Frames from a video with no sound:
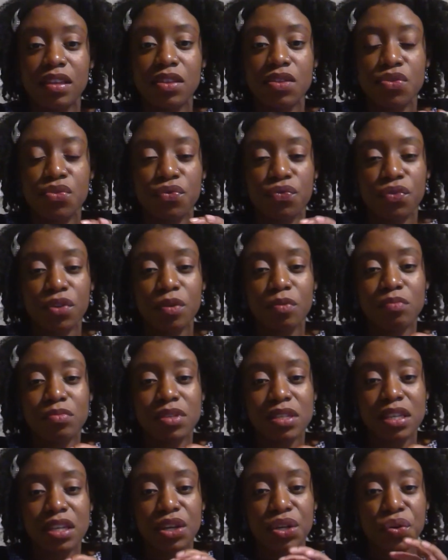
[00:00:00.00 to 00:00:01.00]
The film
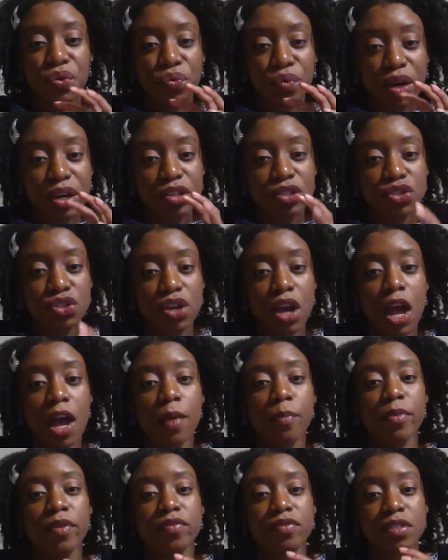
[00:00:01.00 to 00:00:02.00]
did a great
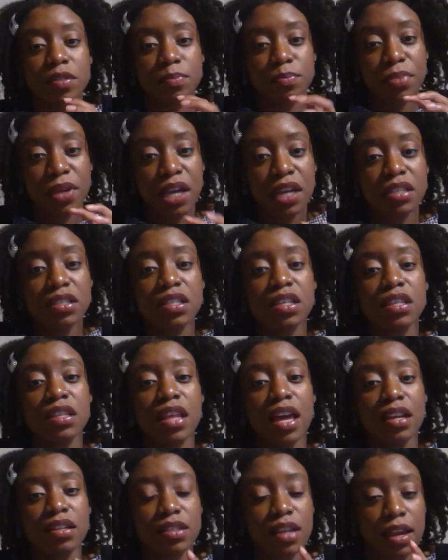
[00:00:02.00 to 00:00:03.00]
job of depicting
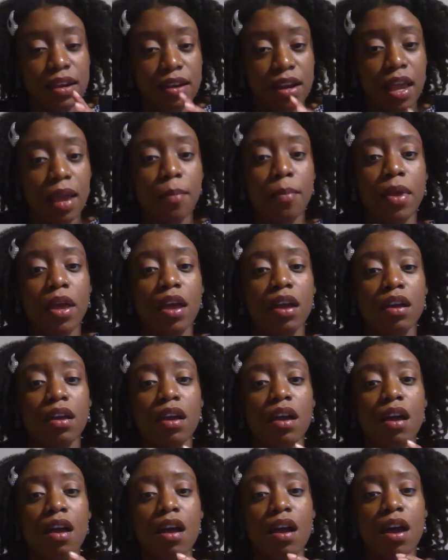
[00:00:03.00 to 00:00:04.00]
that dynamic
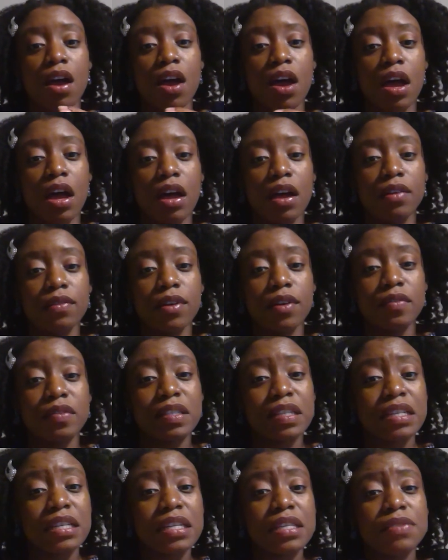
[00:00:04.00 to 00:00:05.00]
of
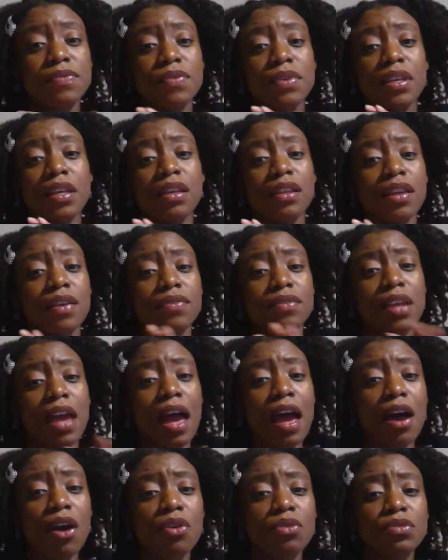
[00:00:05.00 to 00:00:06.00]
Denise feeling left
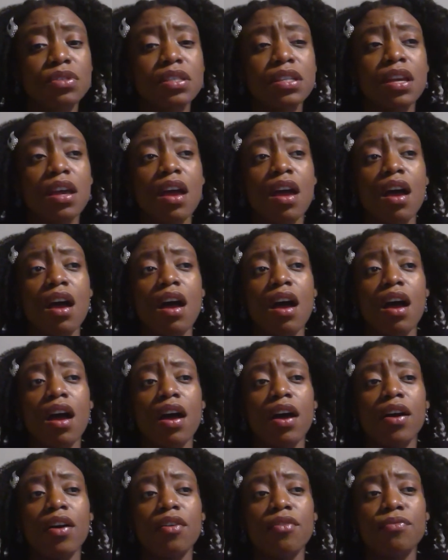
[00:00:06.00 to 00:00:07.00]
out,
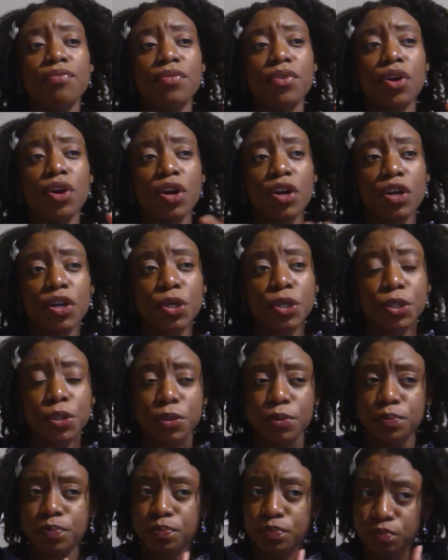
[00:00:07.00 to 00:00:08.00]
of
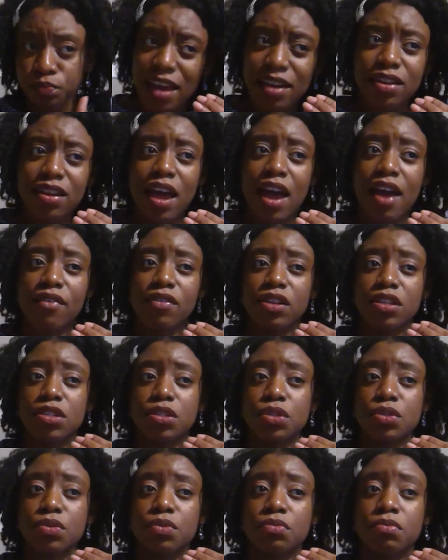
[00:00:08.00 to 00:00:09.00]
her kind of having
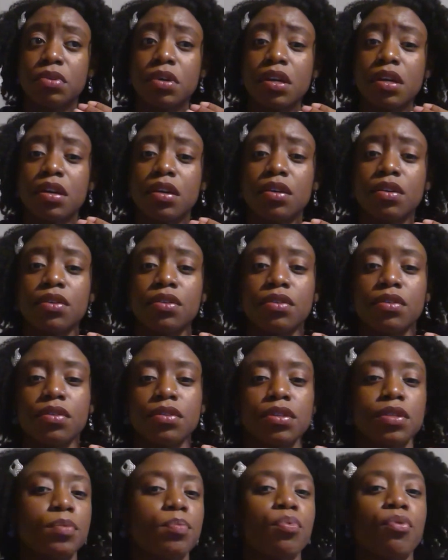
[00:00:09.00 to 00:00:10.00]
to
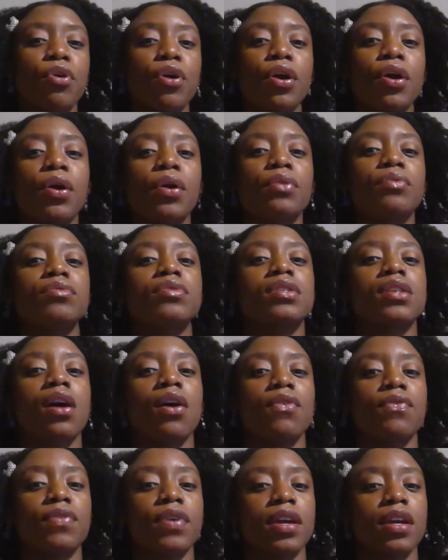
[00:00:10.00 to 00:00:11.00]
support her own
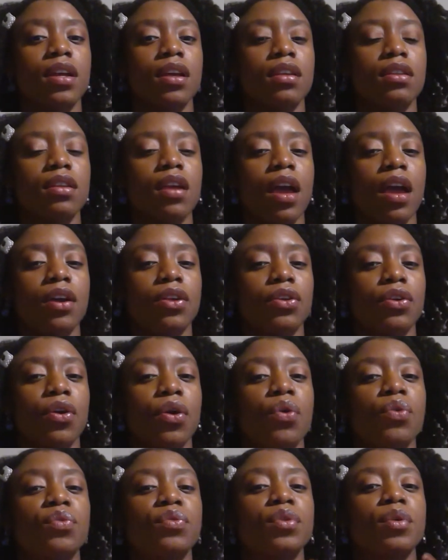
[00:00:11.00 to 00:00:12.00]
self and her
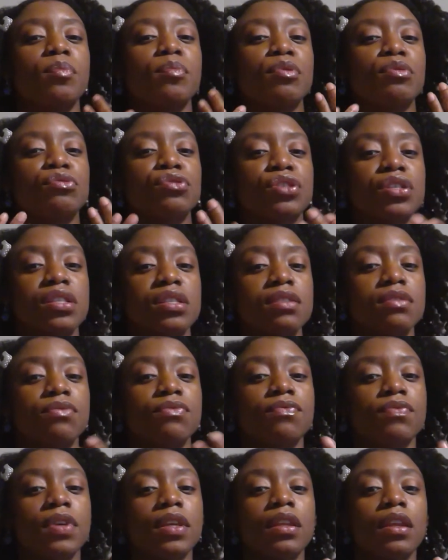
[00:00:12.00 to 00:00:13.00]
own emotions and
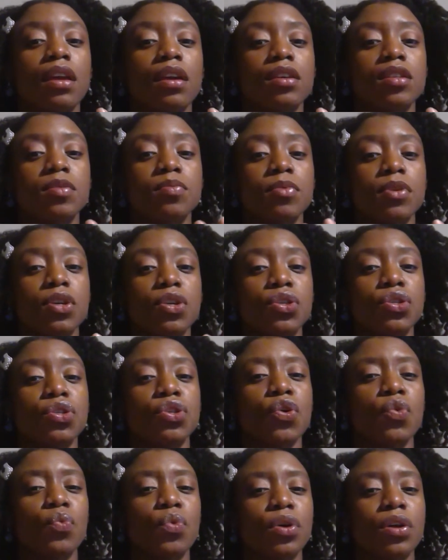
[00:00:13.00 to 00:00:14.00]
feelings because
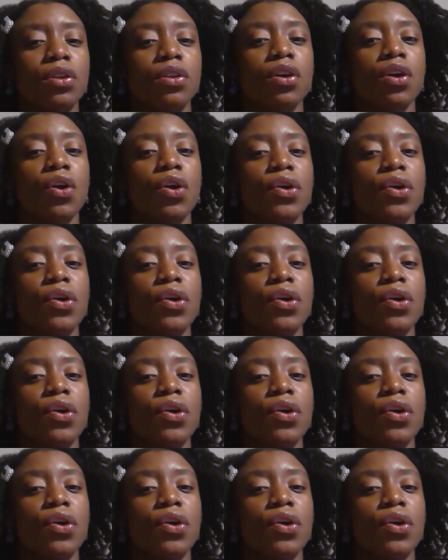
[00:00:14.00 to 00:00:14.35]
no one